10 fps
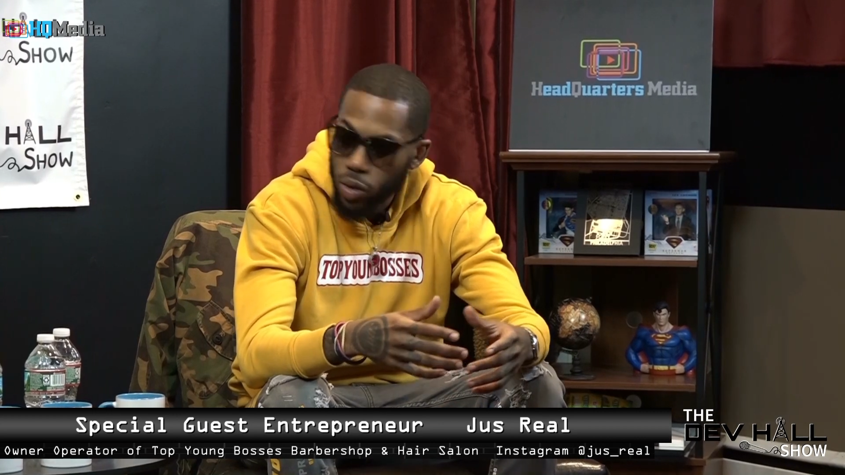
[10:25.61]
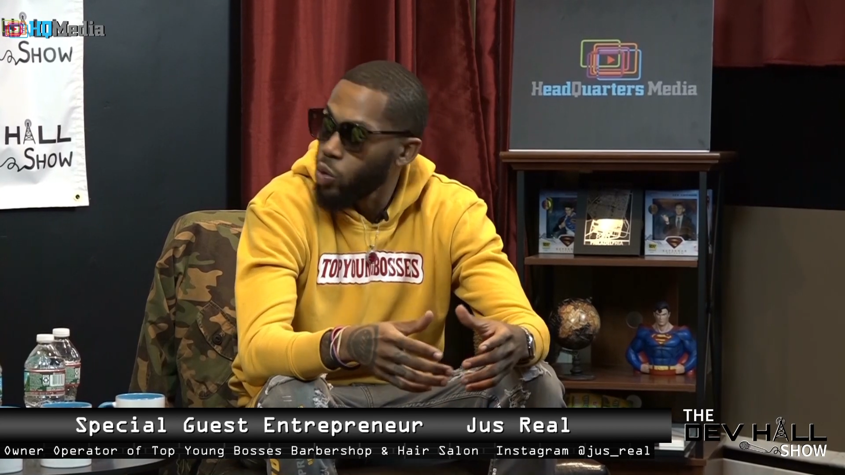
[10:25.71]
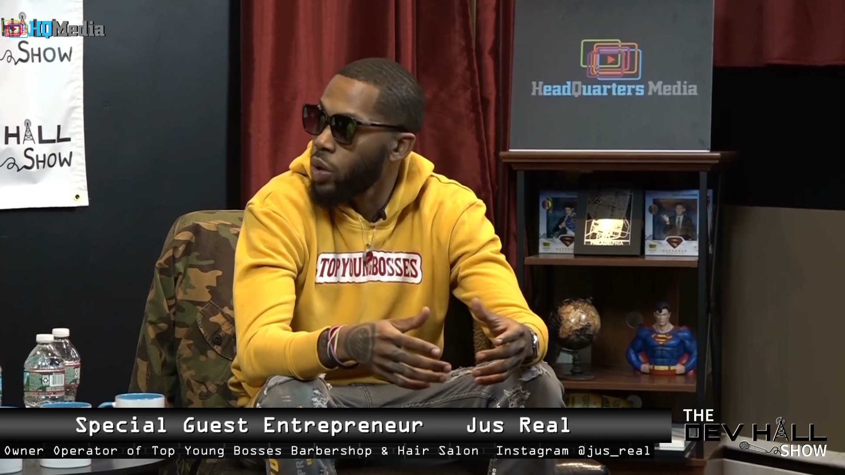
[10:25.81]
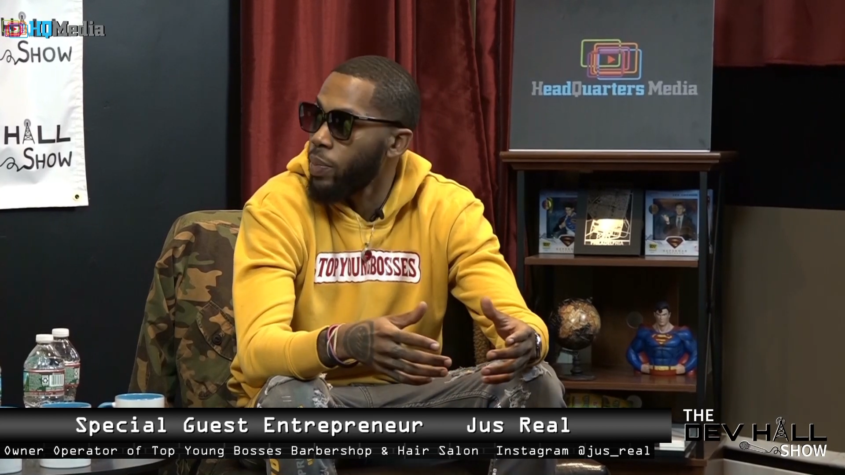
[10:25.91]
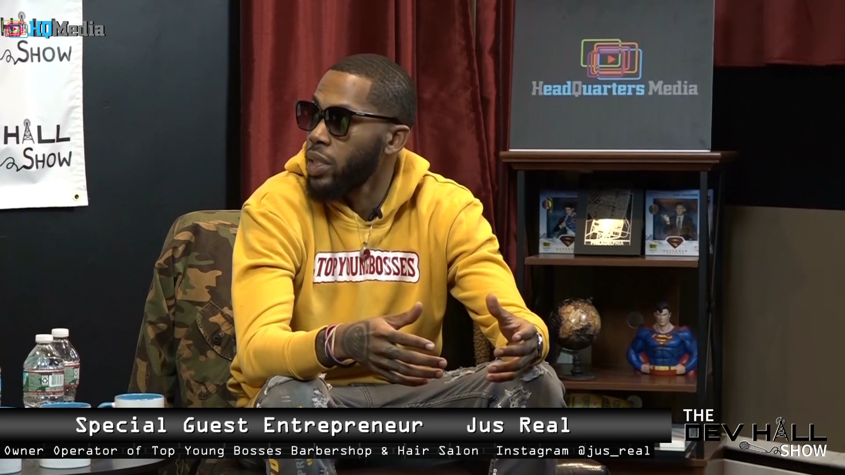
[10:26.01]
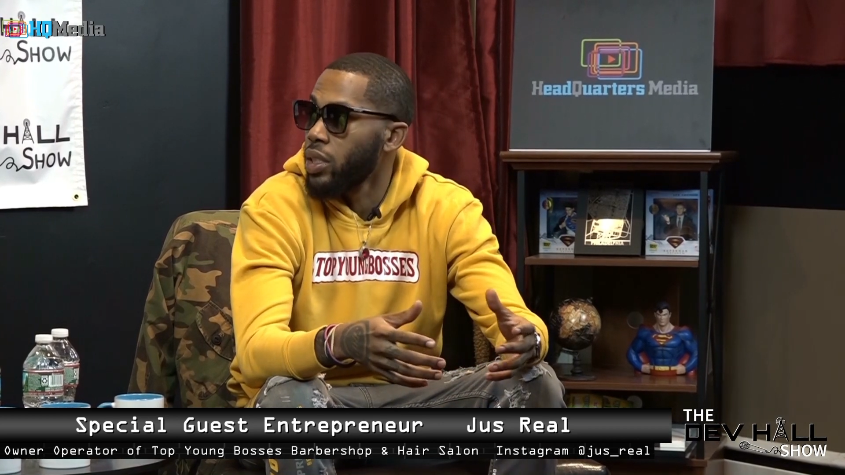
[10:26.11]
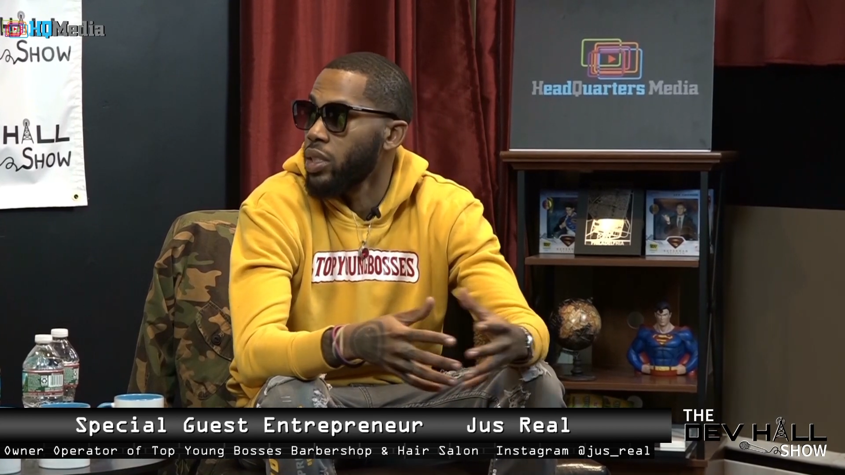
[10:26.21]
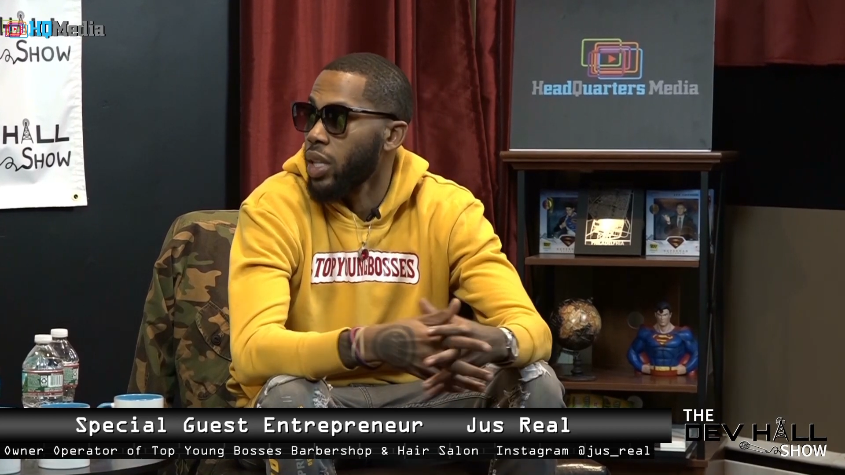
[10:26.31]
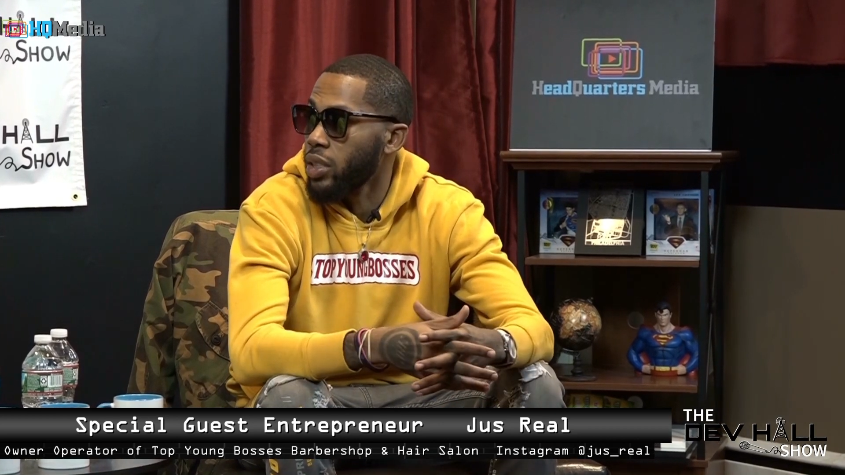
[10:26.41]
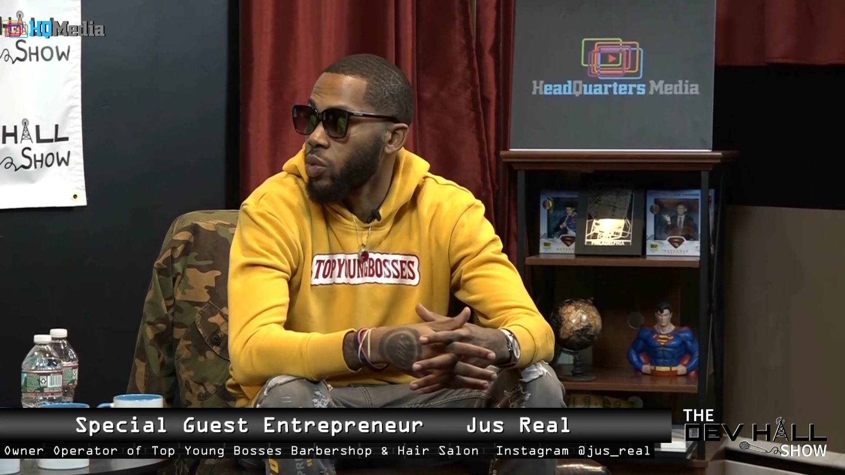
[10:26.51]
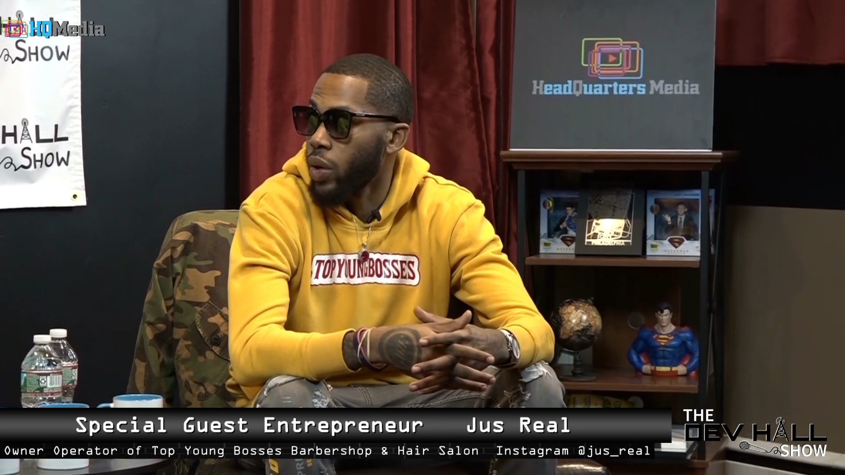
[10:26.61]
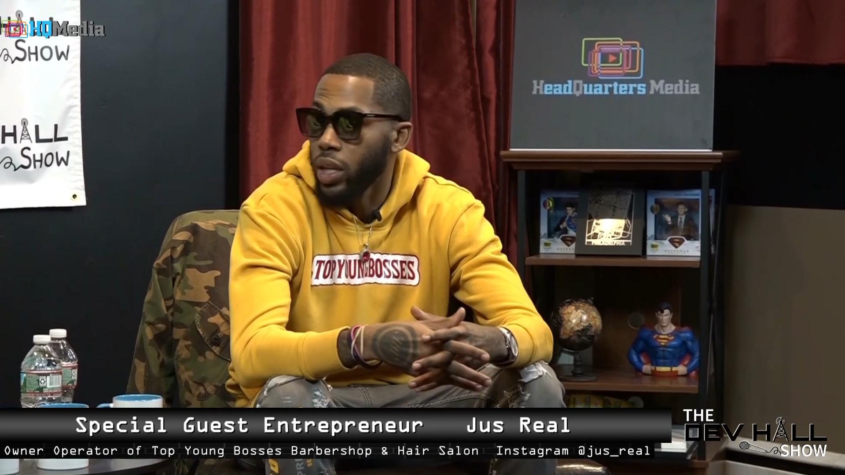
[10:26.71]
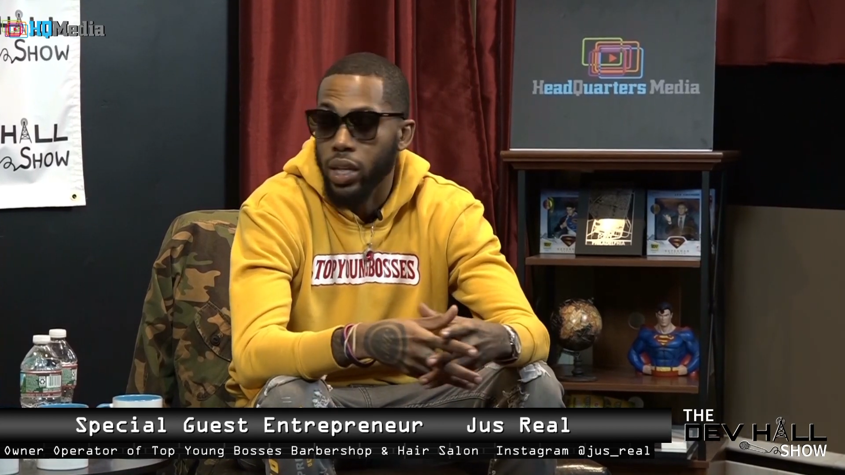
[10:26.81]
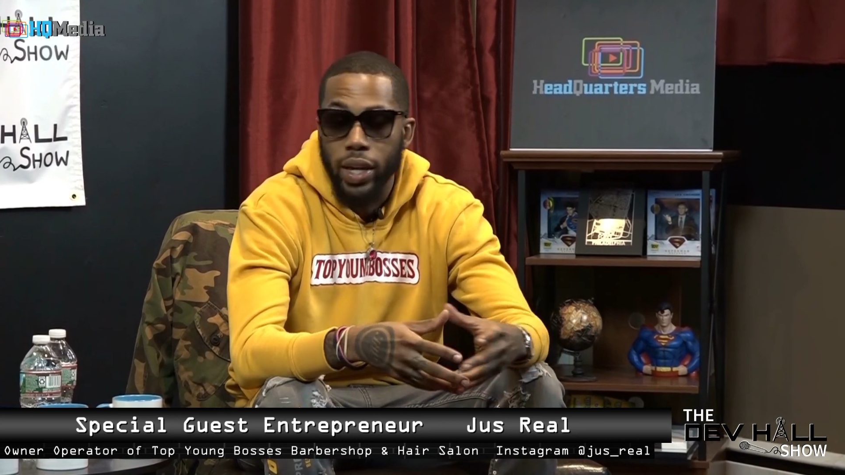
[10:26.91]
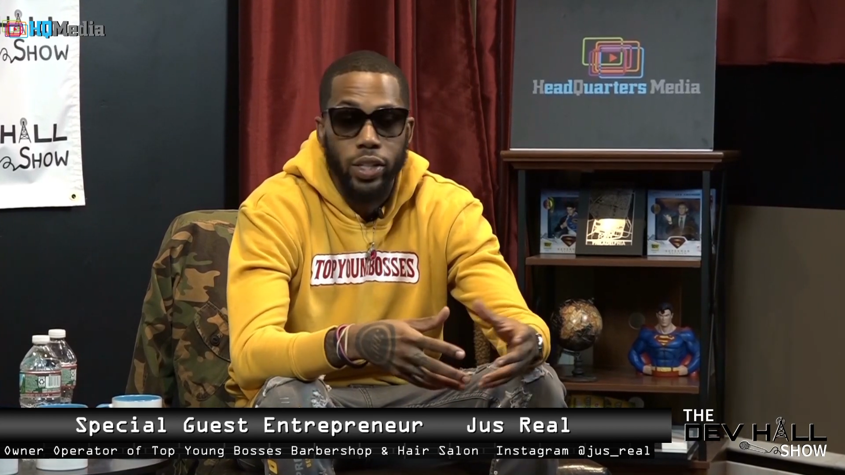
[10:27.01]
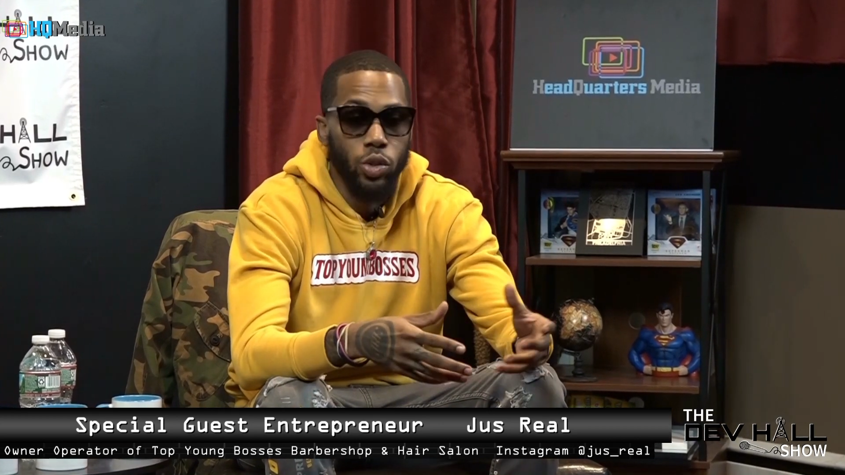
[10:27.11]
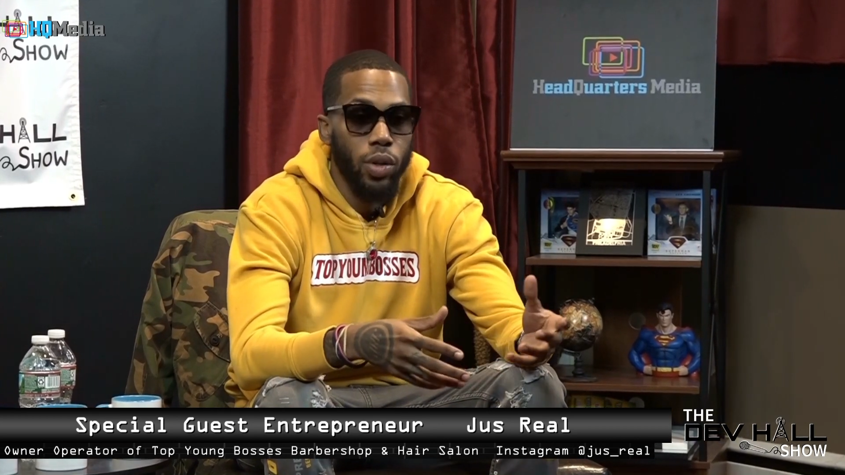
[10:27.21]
you could be successful at any age.